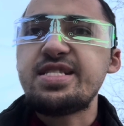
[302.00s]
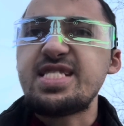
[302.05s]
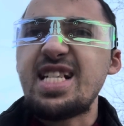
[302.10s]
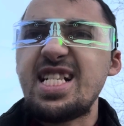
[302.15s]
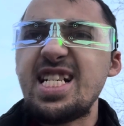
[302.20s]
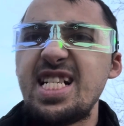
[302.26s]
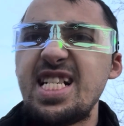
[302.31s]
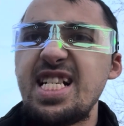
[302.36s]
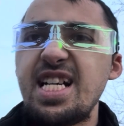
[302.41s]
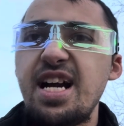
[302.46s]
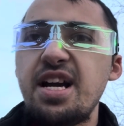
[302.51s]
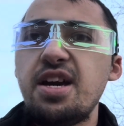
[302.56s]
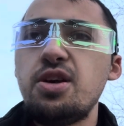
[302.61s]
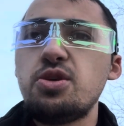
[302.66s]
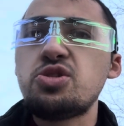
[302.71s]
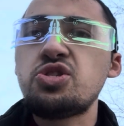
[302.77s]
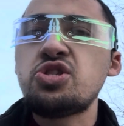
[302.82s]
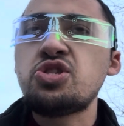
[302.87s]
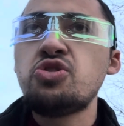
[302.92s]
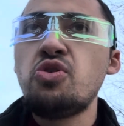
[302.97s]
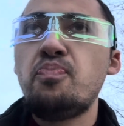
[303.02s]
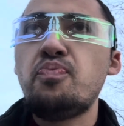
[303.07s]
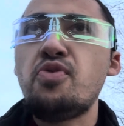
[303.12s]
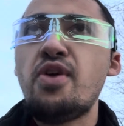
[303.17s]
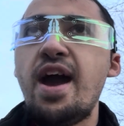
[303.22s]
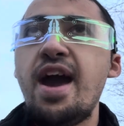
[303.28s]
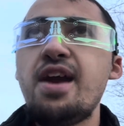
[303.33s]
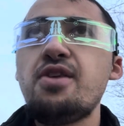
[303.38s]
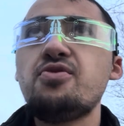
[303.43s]
I get
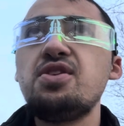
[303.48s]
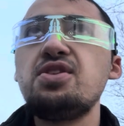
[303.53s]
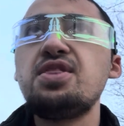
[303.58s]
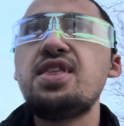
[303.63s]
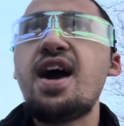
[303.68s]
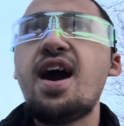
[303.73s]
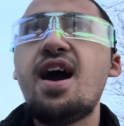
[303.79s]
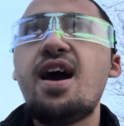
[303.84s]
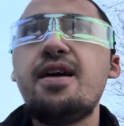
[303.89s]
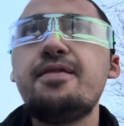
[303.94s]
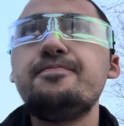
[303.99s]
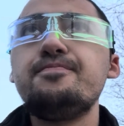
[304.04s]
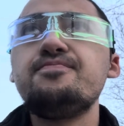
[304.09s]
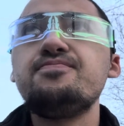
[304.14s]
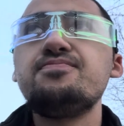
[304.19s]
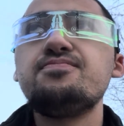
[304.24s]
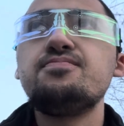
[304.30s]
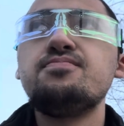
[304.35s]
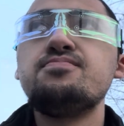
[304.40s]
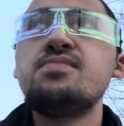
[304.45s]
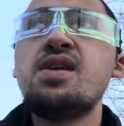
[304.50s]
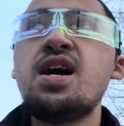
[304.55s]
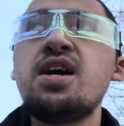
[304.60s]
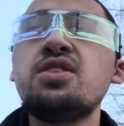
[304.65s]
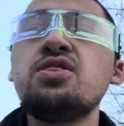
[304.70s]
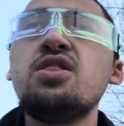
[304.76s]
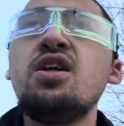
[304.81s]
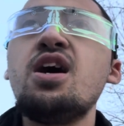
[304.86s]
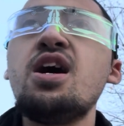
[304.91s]
super angry that
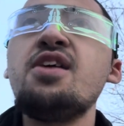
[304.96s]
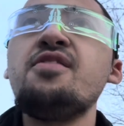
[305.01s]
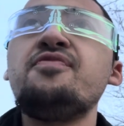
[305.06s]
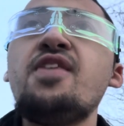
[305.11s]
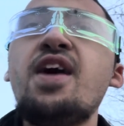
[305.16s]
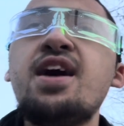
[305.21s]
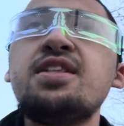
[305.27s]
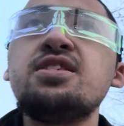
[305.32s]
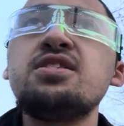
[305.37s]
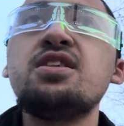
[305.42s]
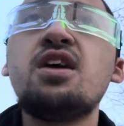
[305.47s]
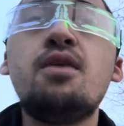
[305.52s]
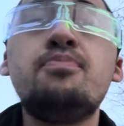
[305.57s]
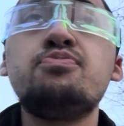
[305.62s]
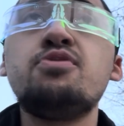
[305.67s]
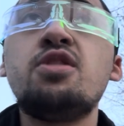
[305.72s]
my life ended up